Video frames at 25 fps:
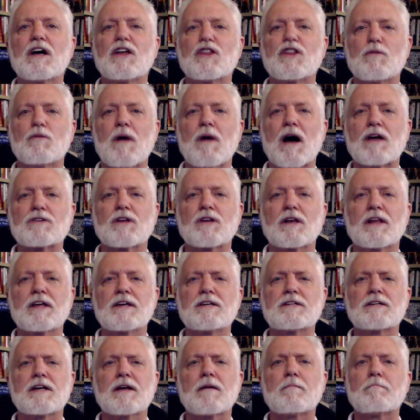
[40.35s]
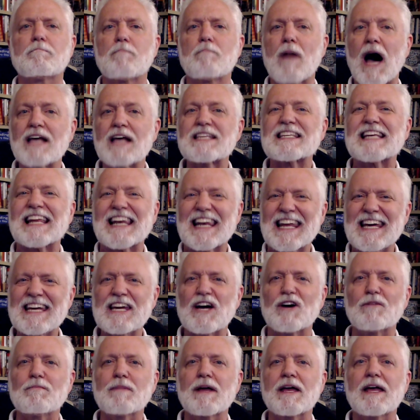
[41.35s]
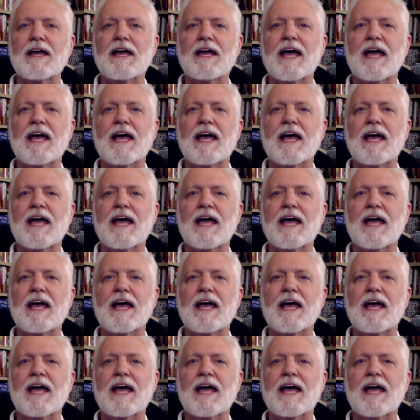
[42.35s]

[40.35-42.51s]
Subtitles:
the mausoleum